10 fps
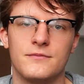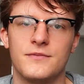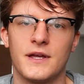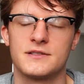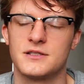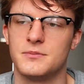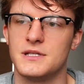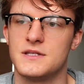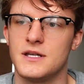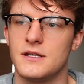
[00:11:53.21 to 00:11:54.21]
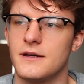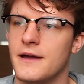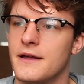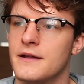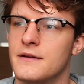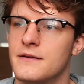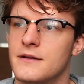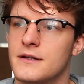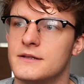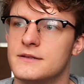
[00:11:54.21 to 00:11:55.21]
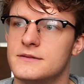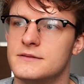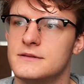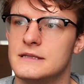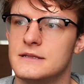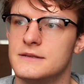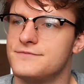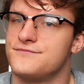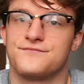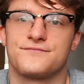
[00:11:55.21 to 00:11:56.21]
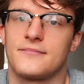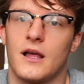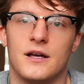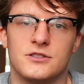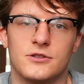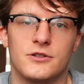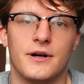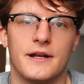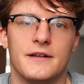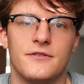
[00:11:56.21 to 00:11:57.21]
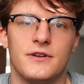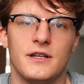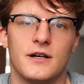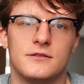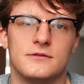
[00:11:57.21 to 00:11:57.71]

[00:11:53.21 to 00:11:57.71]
thanks to BC. And I still don't know how to end a video.